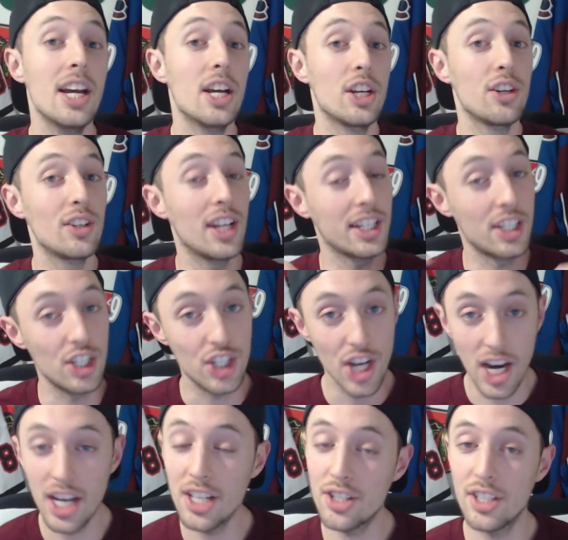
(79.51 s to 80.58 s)
you'd like to
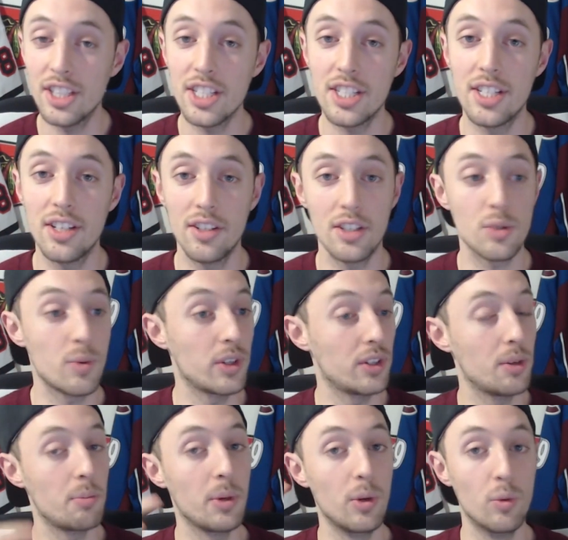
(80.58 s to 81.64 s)
change in this series, whether
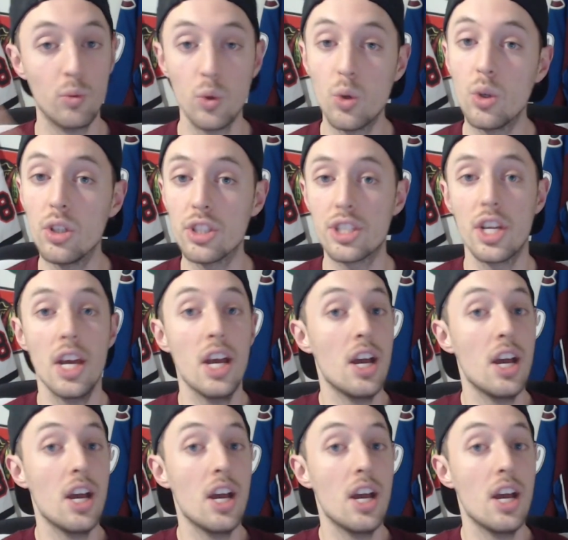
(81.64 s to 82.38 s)
it be rules,